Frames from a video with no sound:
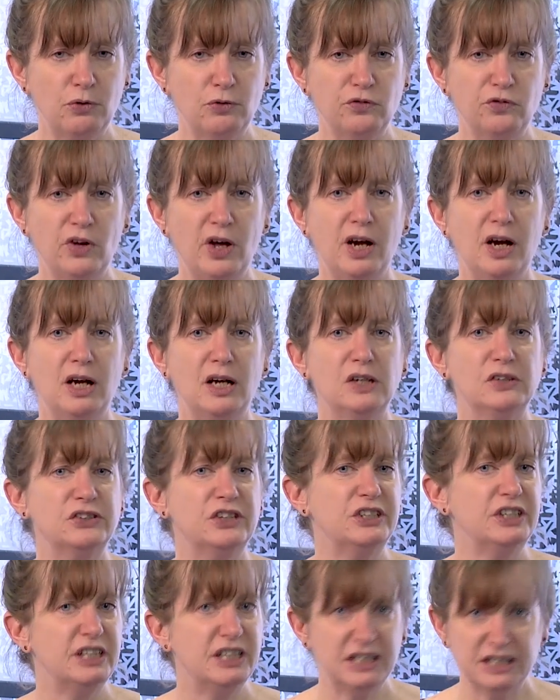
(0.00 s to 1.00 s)
files,
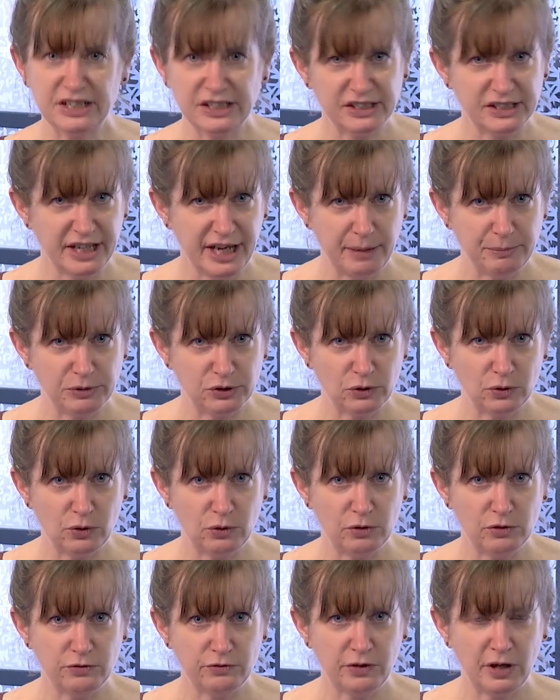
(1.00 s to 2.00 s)
the TNS
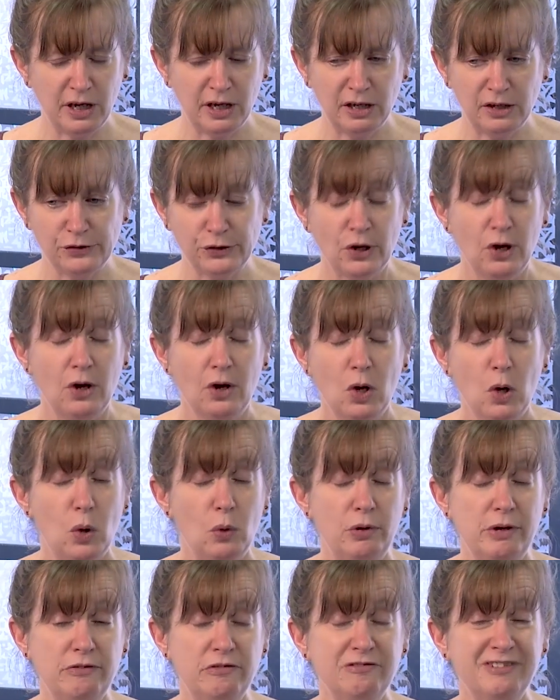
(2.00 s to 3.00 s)
names.oro files,
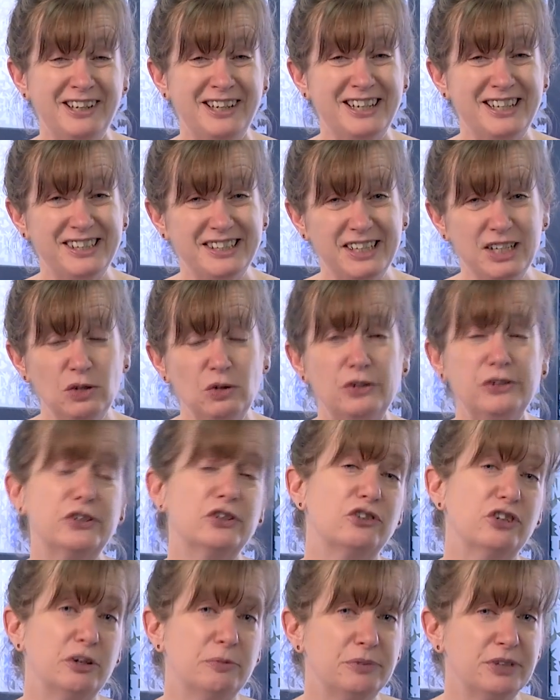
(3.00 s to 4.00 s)
or even running the SQL
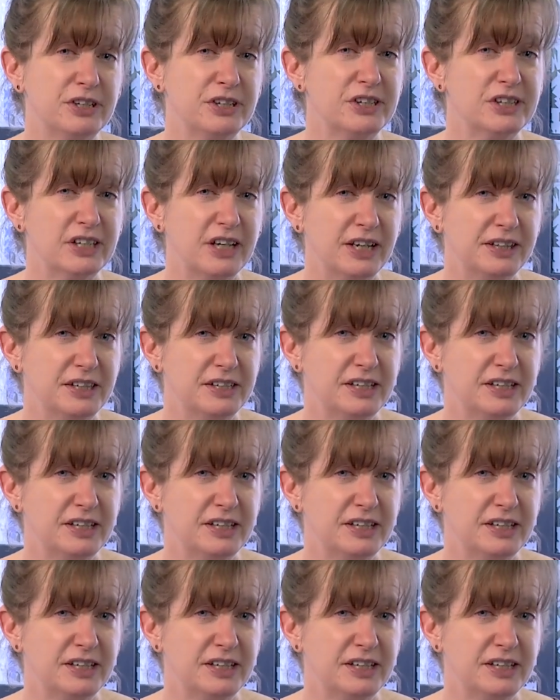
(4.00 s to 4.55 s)
scripts inside the